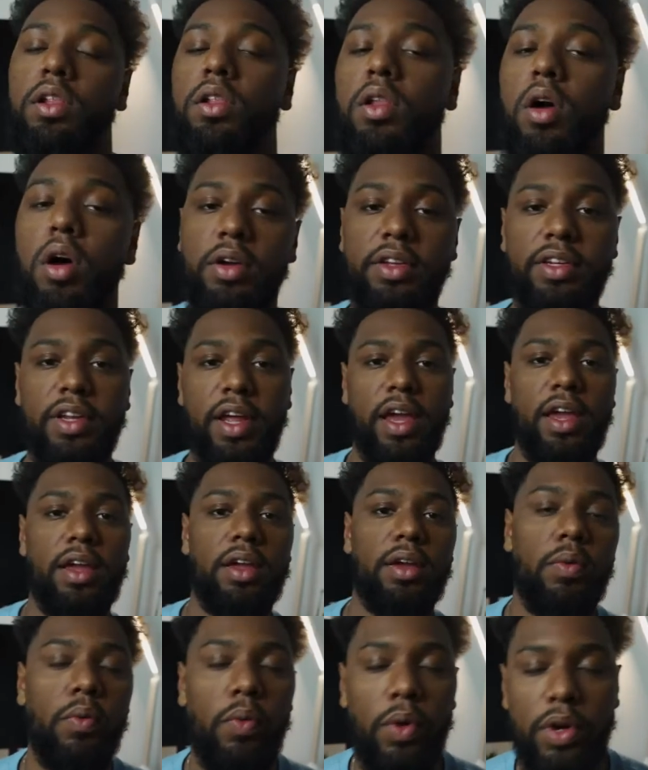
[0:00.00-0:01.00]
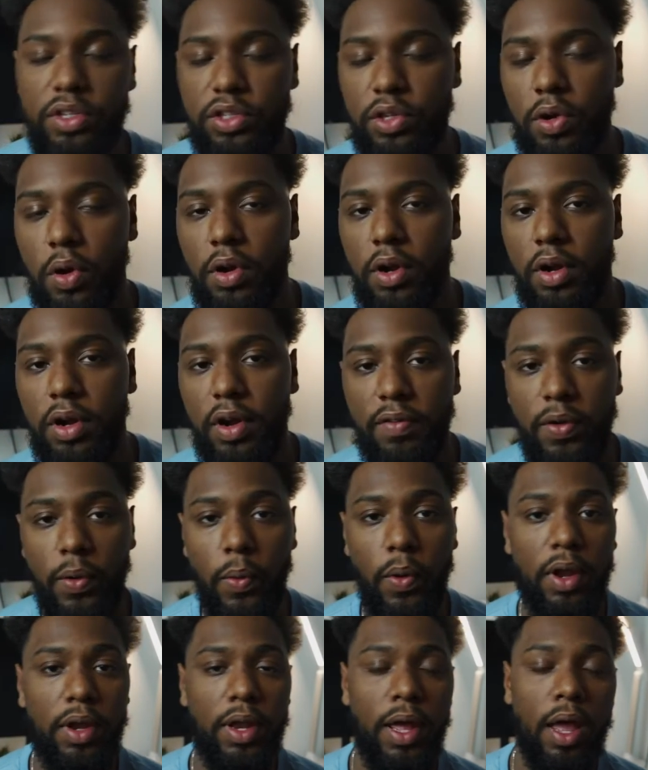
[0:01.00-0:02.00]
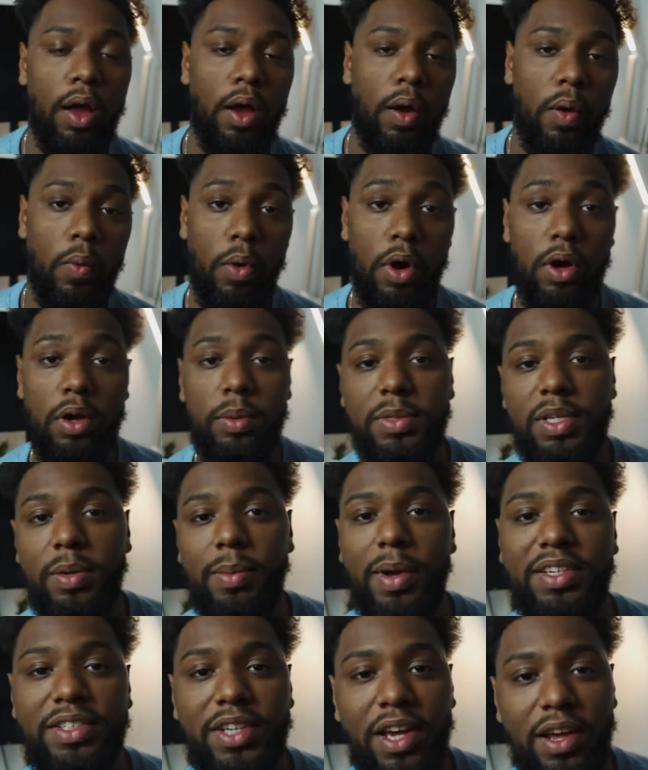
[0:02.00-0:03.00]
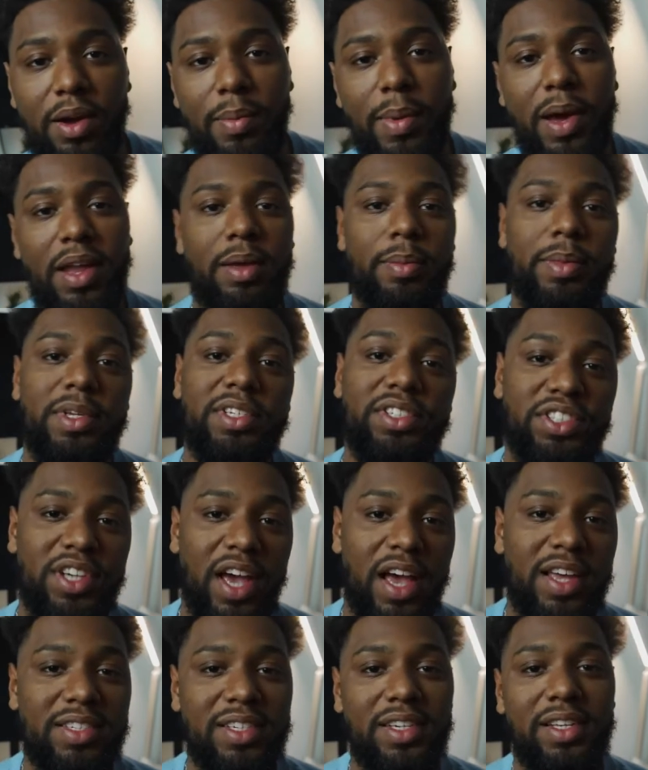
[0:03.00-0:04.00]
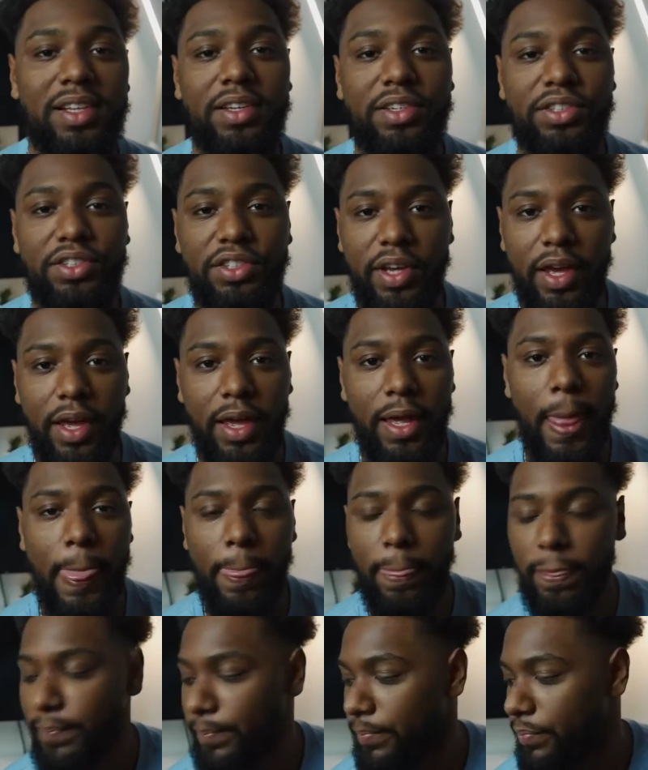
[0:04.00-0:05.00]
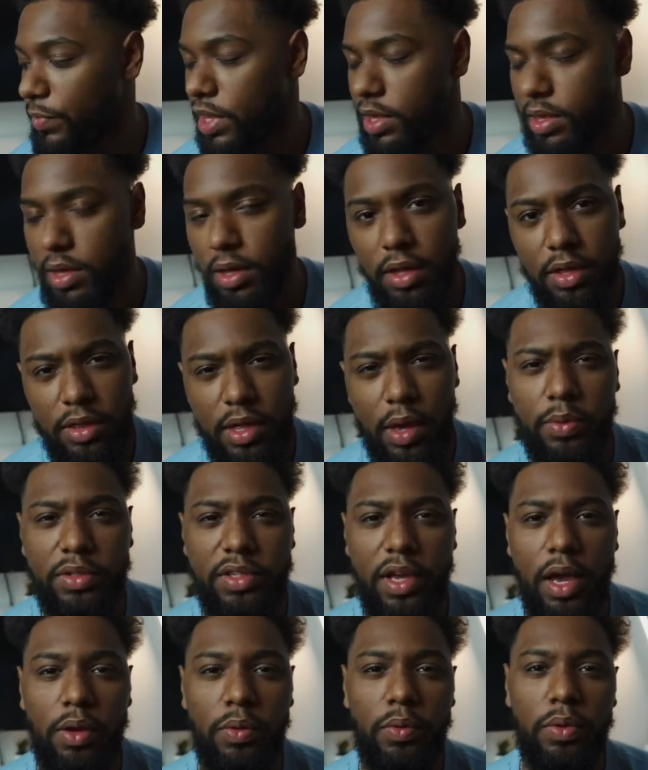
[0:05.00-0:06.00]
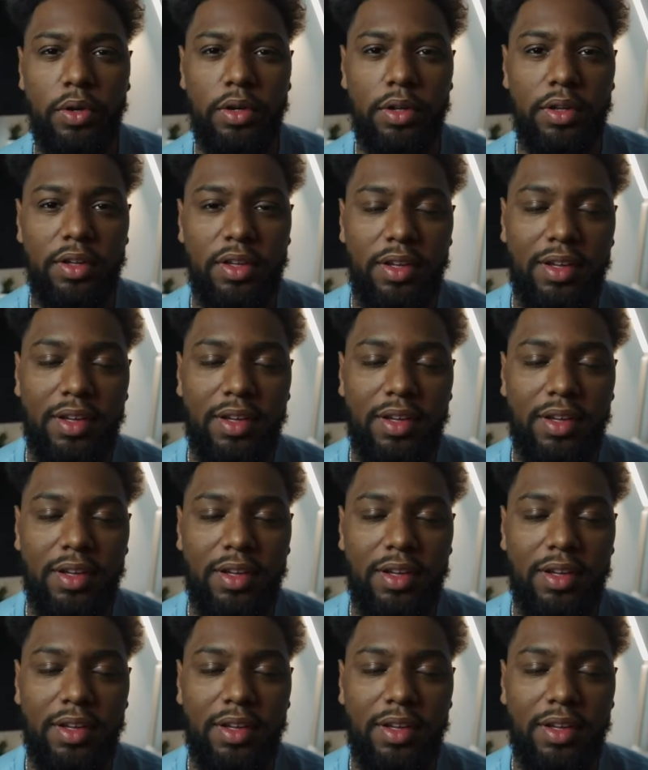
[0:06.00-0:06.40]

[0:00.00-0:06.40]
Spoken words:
long day. What is going on, everyone? Welcome to my channel. My name is Jossie Lin J. That was awkward.